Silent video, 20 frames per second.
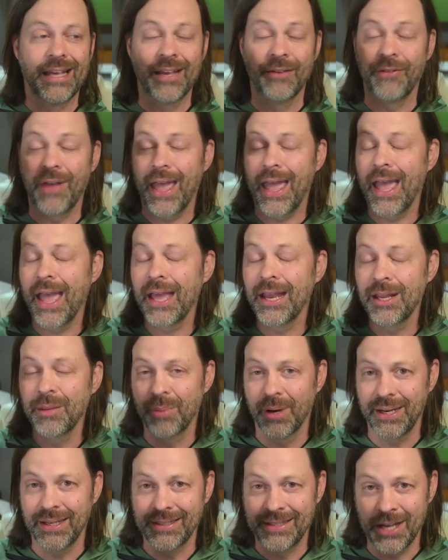If
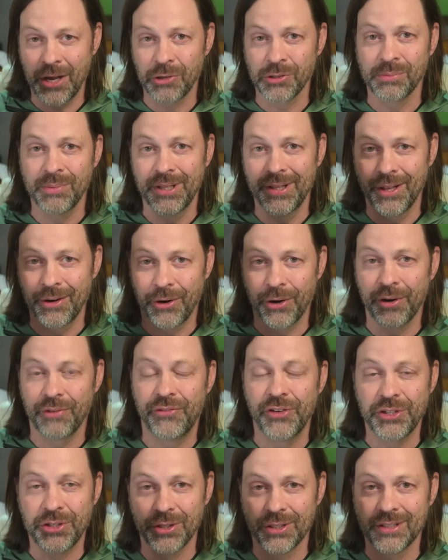anybody tells me that
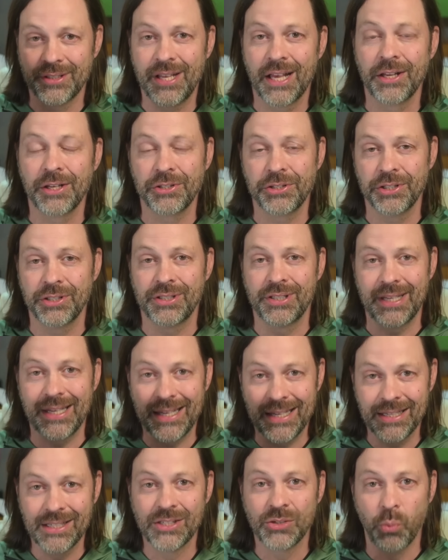artificial intelligence
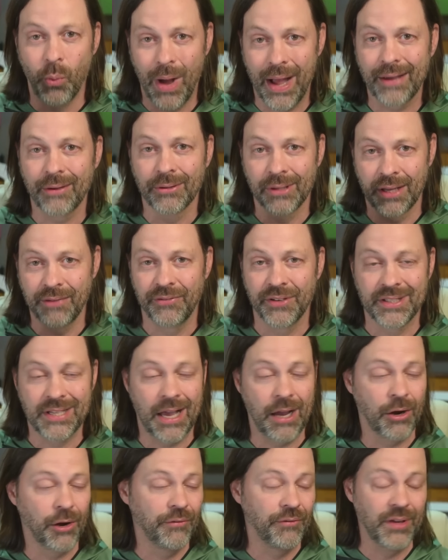is wildlife
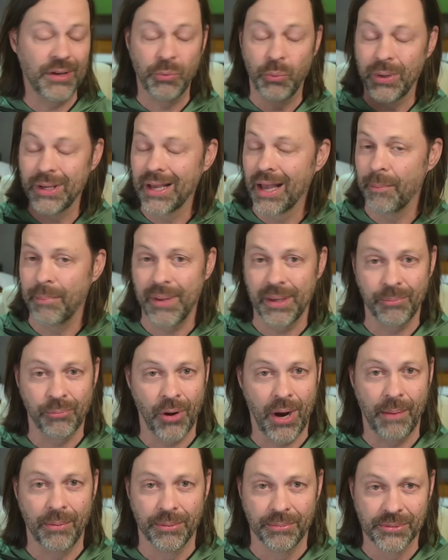photography, we got big
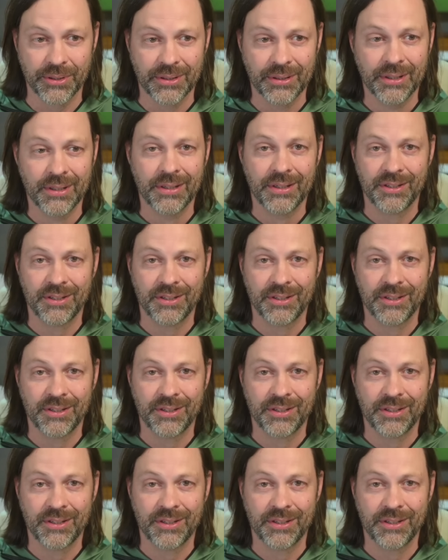problems.